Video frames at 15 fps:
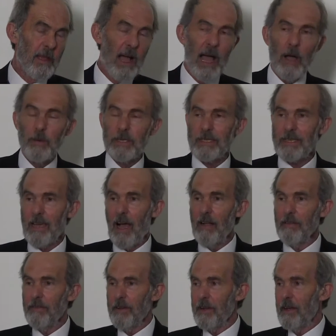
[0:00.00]
I was
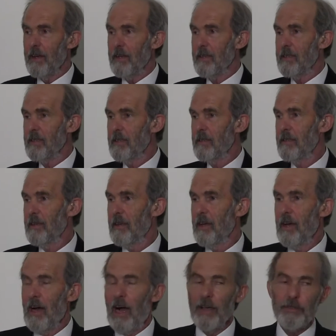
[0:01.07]
galvanized.
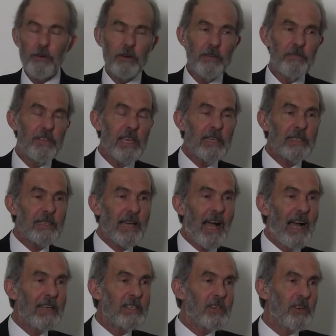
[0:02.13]
I thought if these
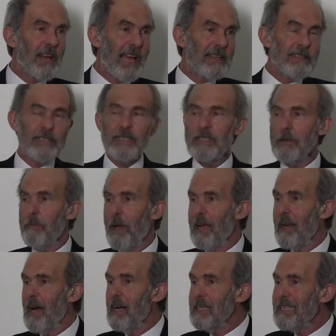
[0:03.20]
guys could
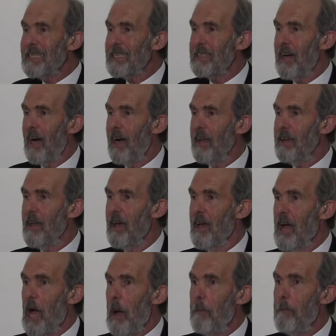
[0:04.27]
anticipate Einstein,
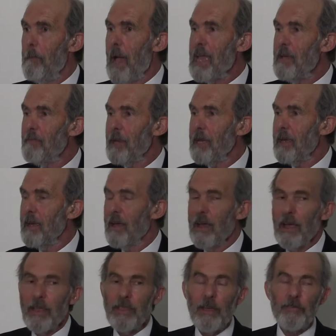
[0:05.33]
maybe
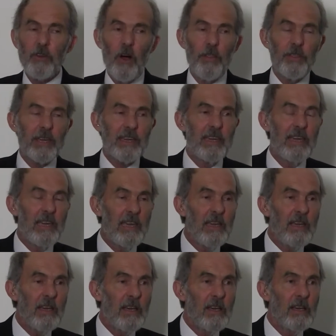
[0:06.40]
they've got the key